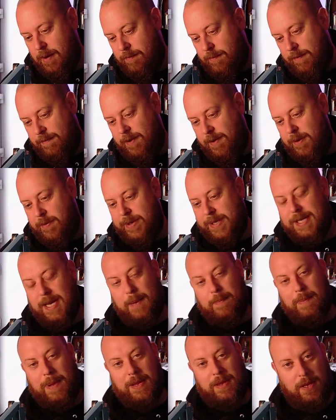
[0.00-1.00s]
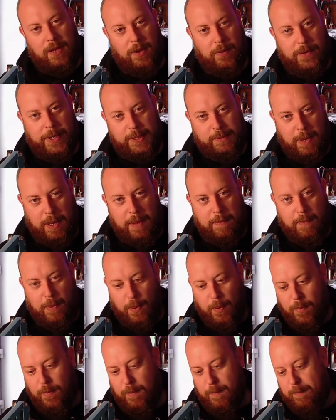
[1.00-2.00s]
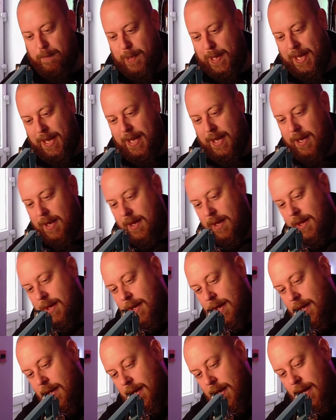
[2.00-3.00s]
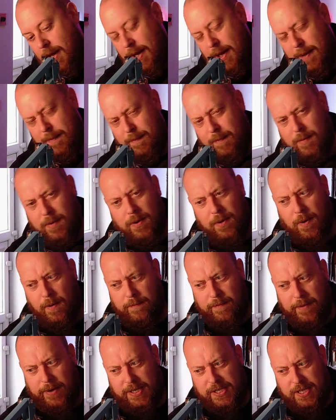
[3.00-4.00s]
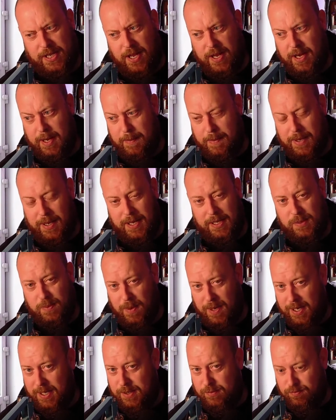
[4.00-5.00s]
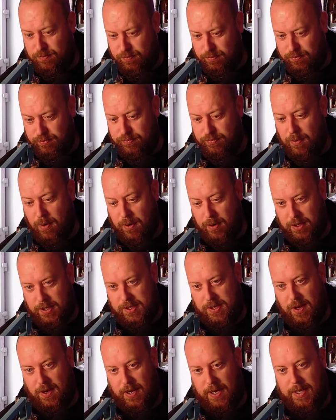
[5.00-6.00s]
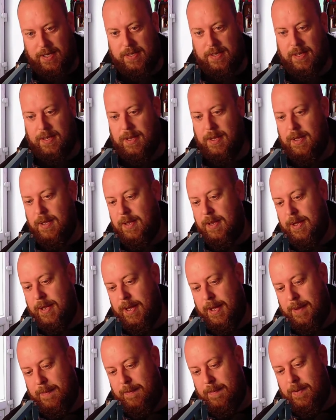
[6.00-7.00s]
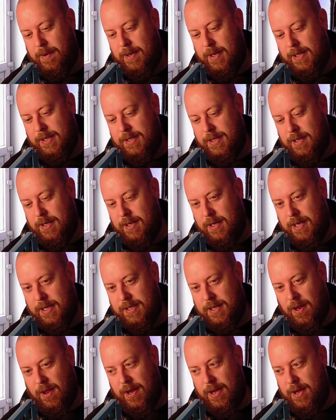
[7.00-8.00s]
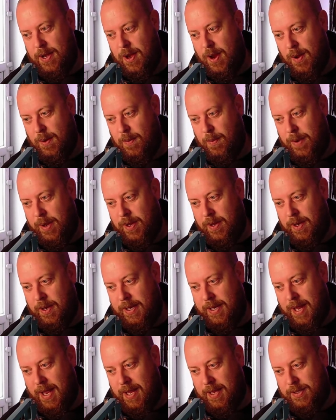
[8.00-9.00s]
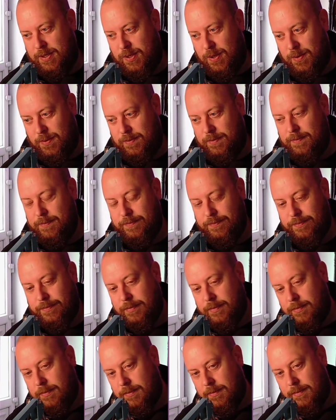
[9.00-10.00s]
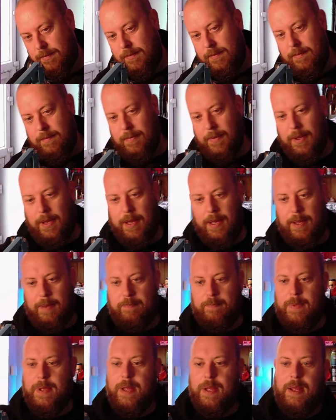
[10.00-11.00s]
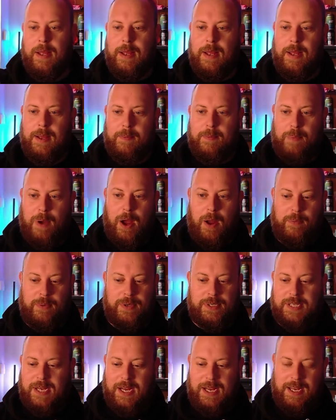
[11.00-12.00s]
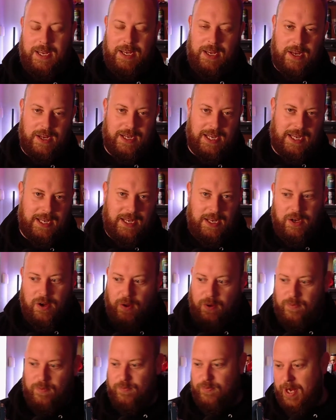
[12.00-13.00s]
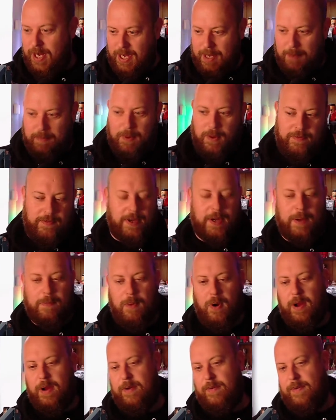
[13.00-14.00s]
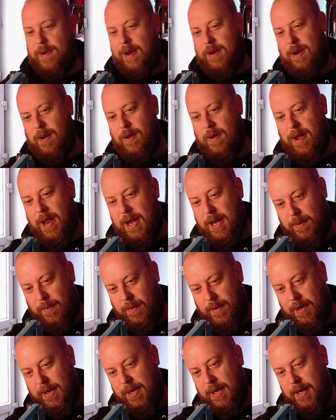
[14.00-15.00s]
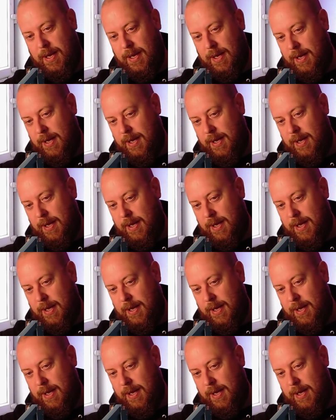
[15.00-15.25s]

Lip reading: reviewer said about the USB port being not very sturdy, but this one is rock solid. There's like no wiggle in that at all. But I would say you're not really moving your mic around a lot anyway.